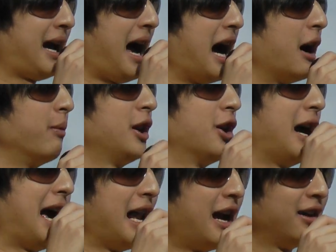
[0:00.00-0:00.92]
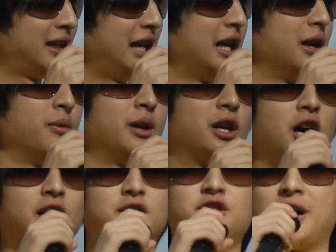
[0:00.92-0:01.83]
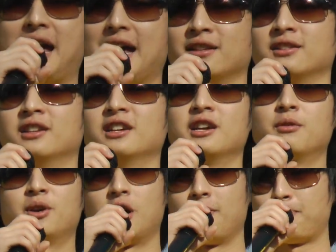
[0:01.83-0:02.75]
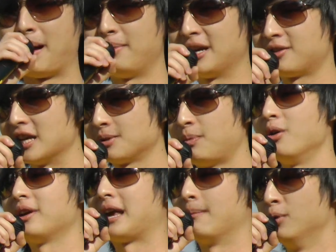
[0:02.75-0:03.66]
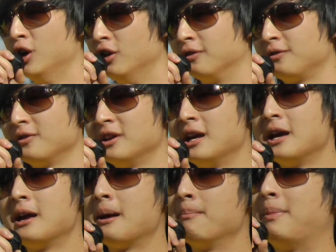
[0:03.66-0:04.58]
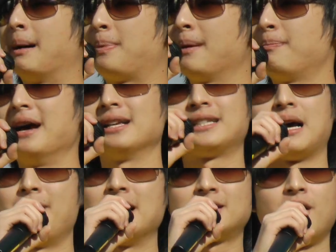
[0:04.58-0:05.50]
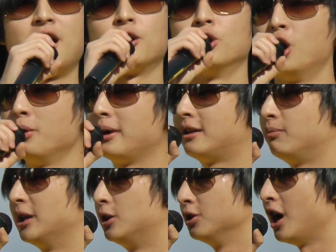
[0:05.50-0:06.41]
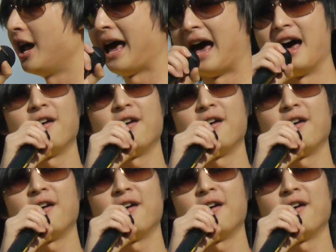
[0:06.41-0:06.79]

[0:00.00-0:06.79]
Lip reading: have a car, we got LRT, we got train, we got public transport, we can move. But people in Sabah and Sarawak, no, we do not